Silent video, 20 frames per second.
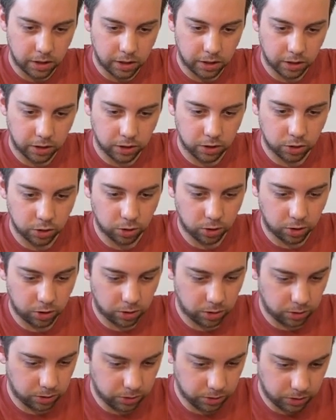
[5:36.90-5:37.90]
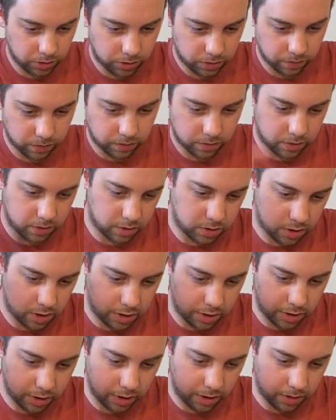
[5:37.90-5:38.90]
controls on
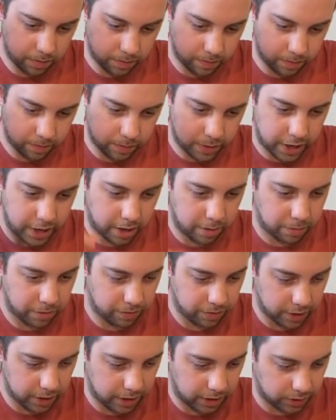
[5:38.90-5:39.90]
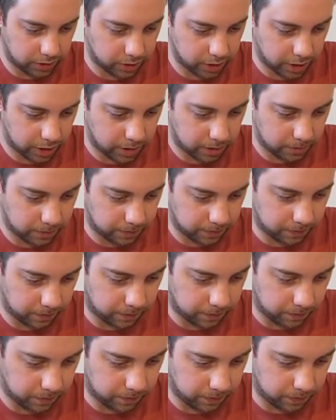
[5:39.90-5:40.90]
the bottom of the headset,
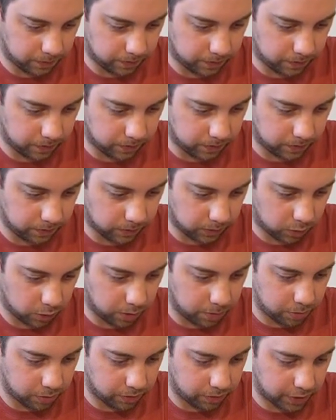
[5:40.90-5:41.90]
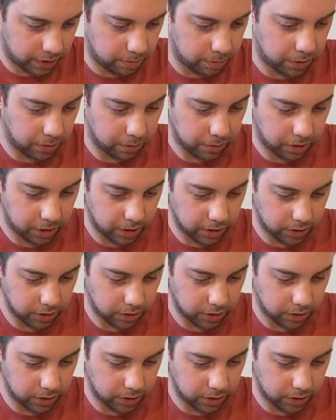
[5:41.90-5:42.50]
3.5 millimeter